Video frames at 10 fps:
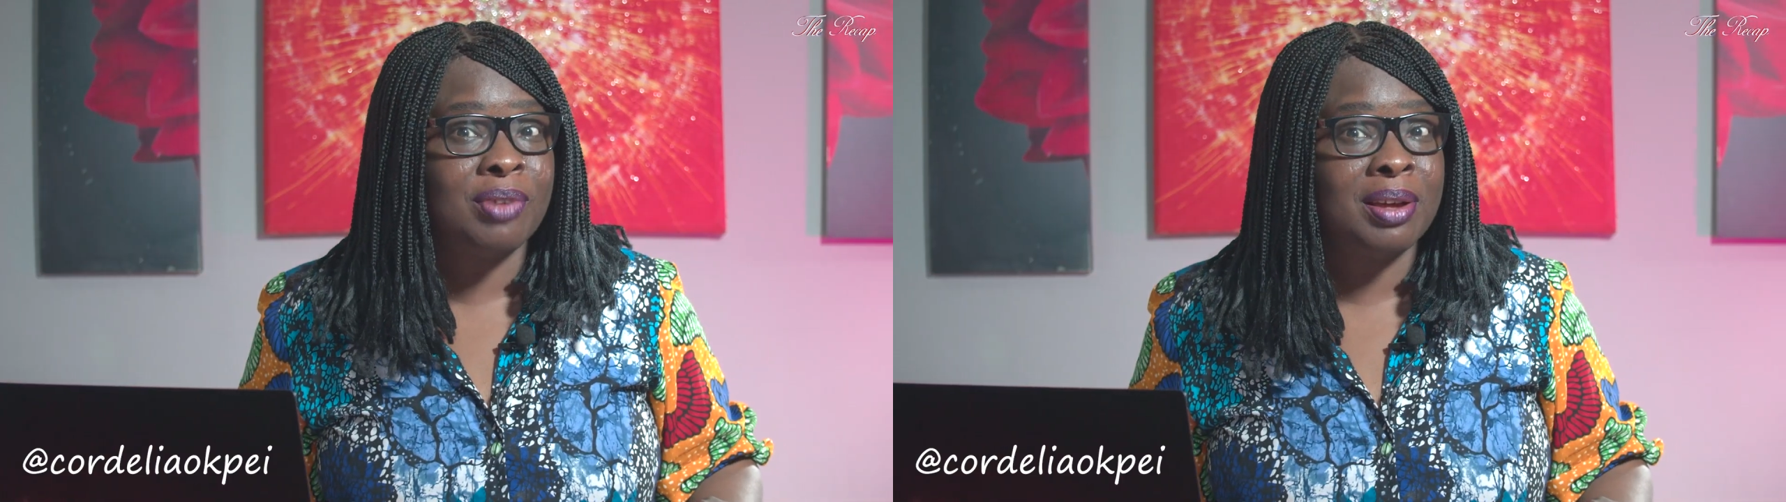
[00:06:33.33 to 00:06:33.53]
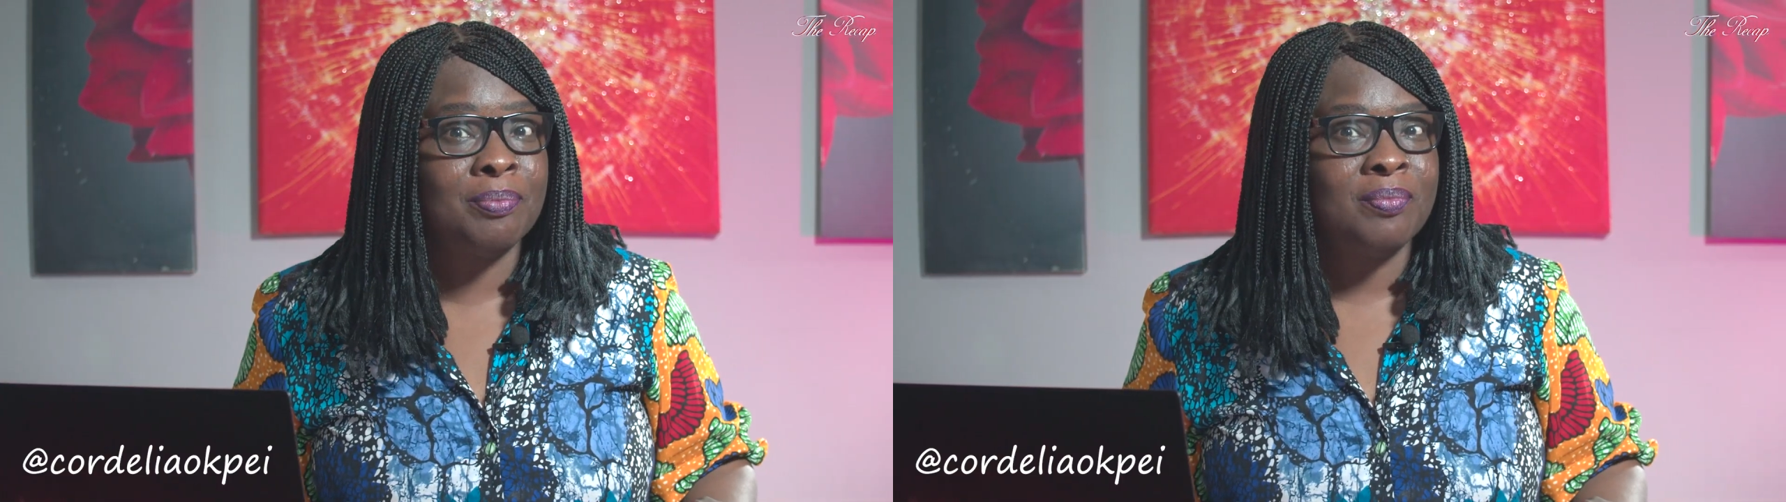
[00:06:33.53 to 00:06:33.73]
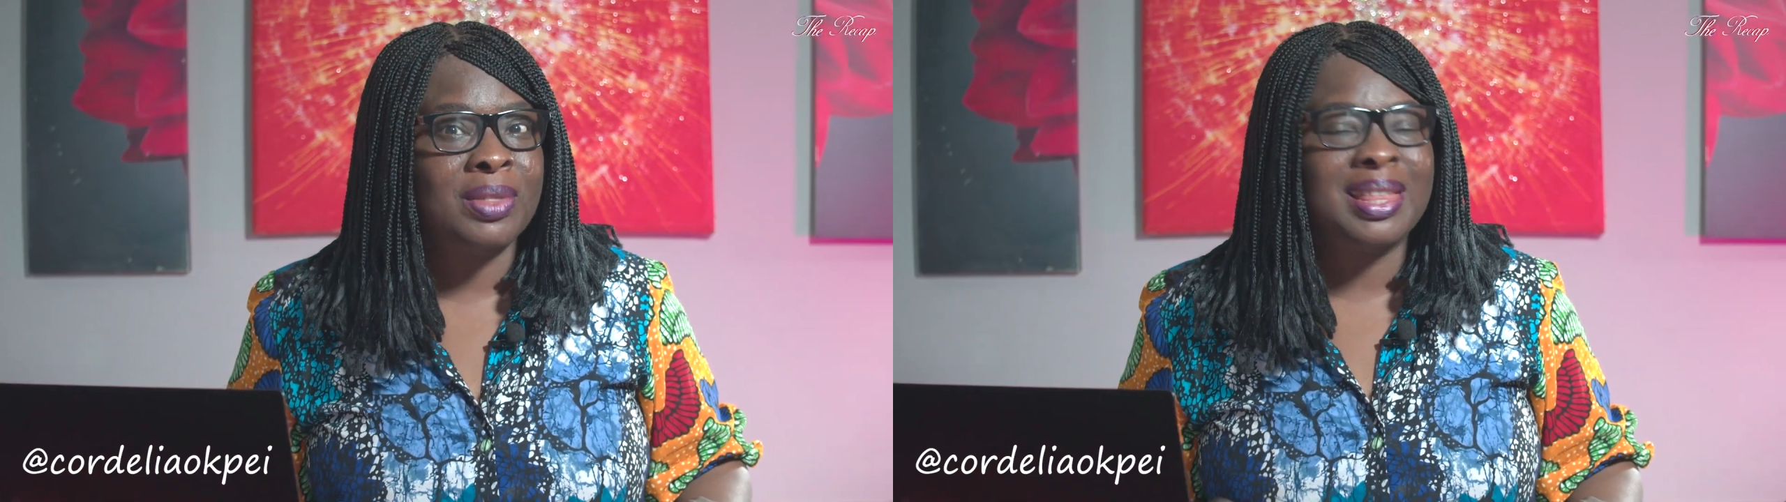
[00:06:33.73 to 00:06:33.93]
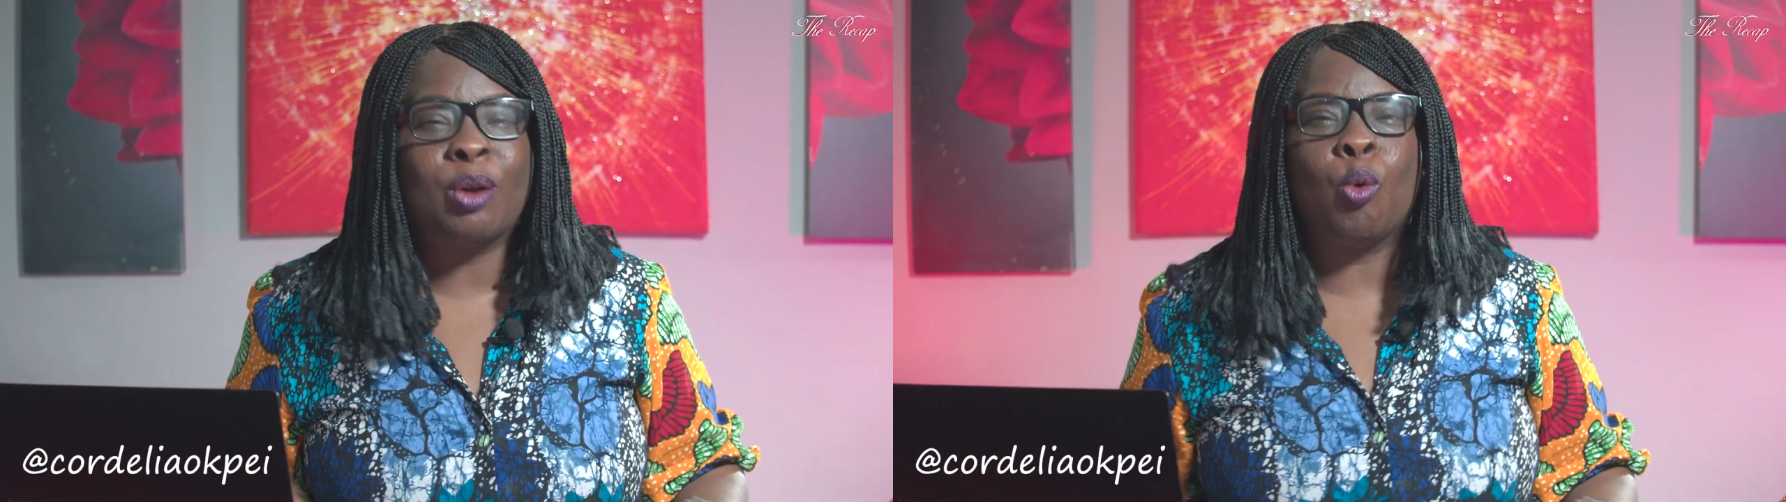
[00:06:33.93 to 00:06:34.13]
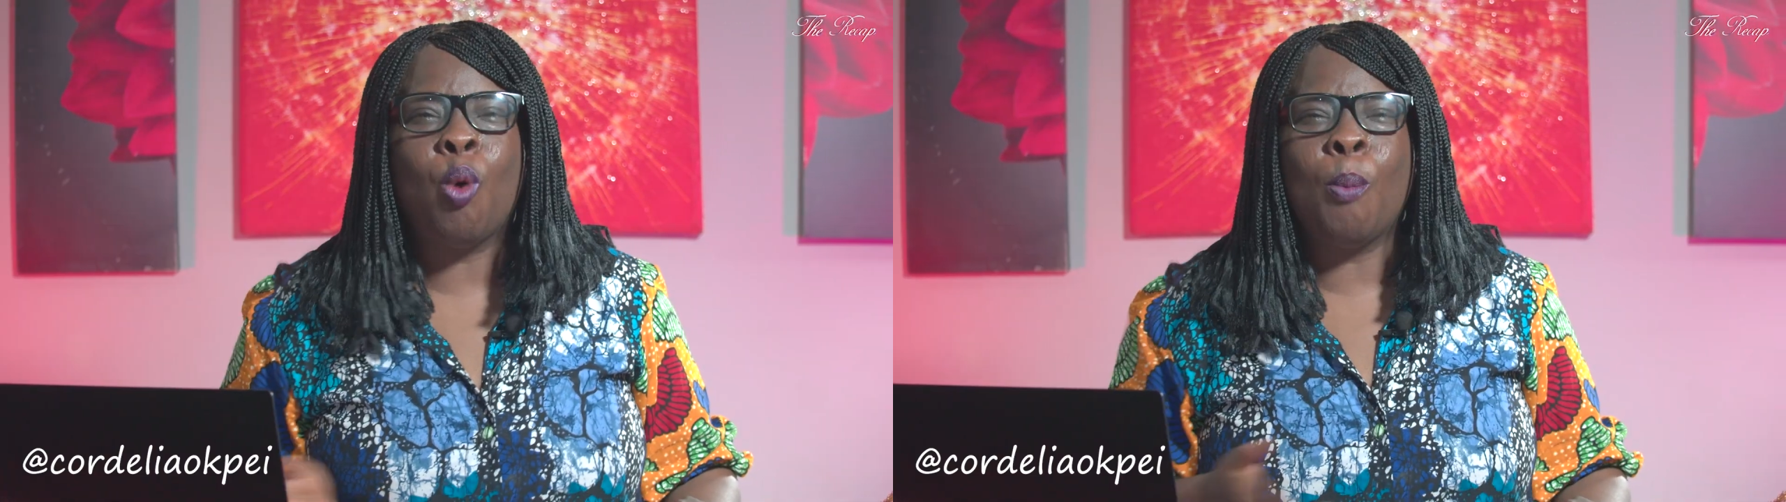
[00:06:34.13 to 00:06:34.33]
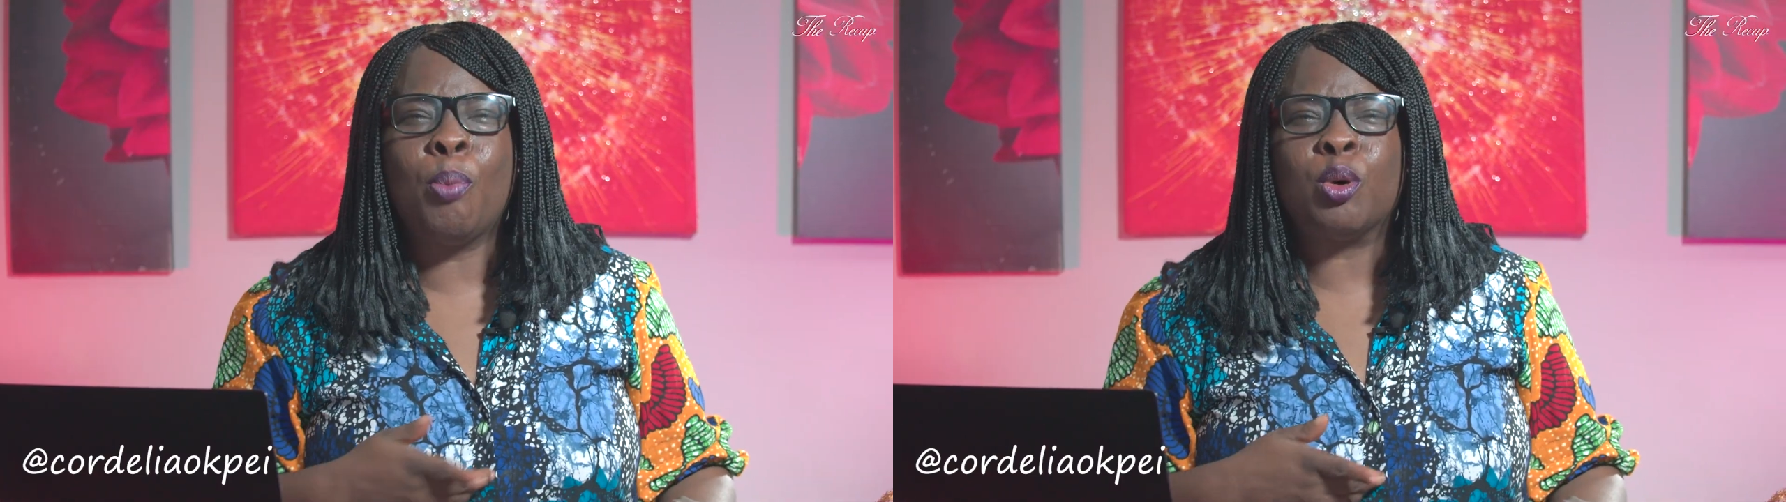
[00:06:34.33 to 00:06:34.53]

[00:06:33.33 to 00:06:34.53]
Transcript: they go want